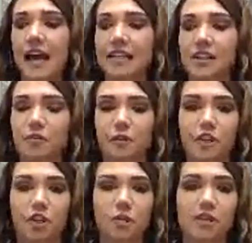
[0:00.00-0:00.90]
And so
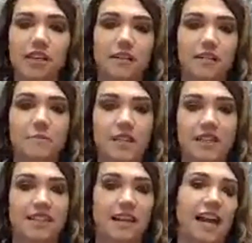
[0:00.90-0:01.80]
for you to give them the
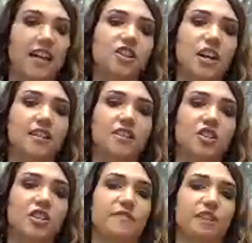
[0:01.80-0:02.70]
stage and
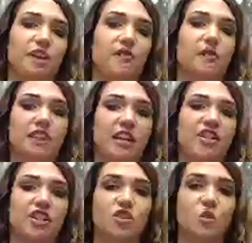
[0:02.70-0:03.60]
to shift the
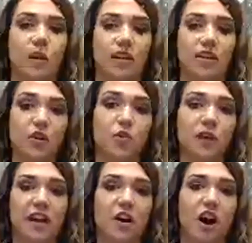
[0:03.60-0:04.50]
conversation towards
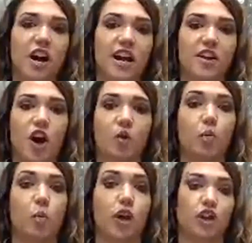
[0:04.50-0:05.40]
who they are and
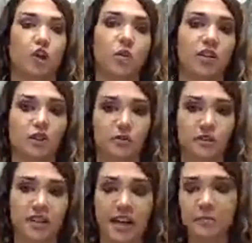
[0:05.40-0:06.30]
not what you can do
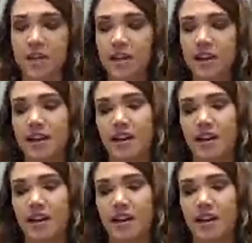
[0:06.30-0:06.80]
for them,